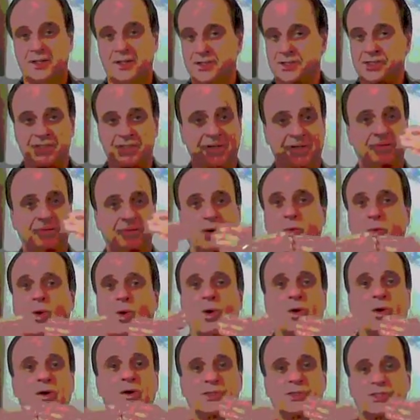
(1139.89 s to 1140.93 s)
civil
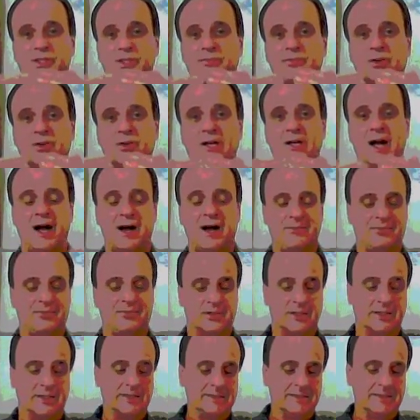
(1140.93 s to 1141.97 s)
war, a civil
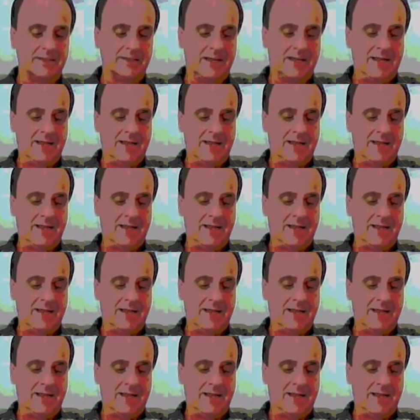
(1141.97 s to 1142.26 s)
conflict,